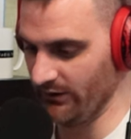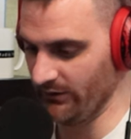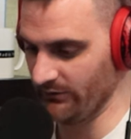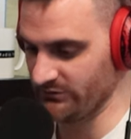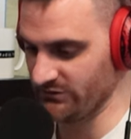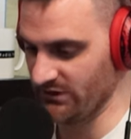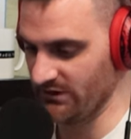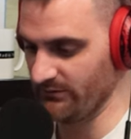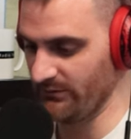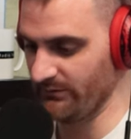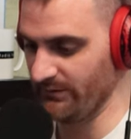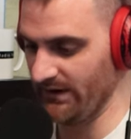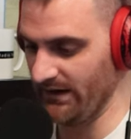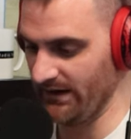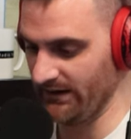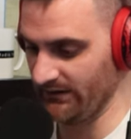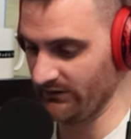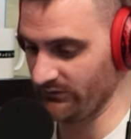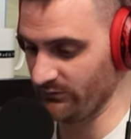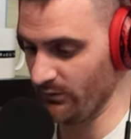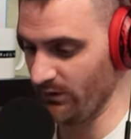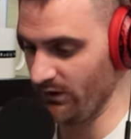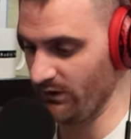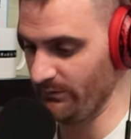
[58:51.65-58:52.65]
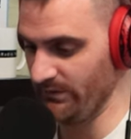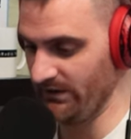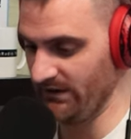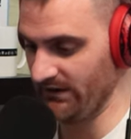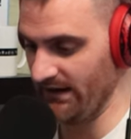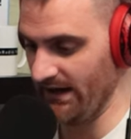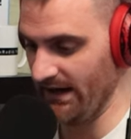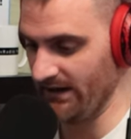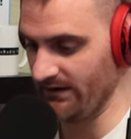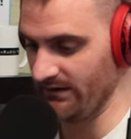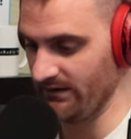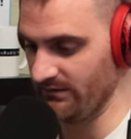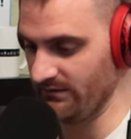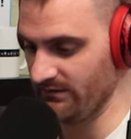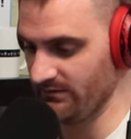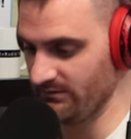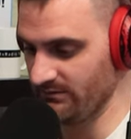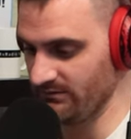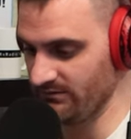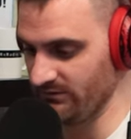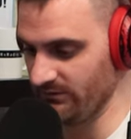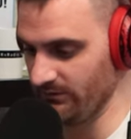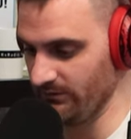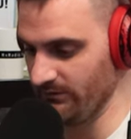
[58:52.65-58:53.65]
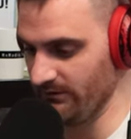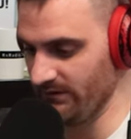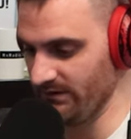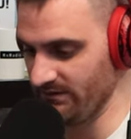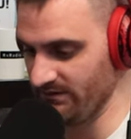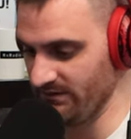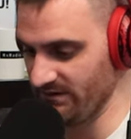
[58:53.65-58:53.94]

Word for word: Trauma Pack as well being added to the,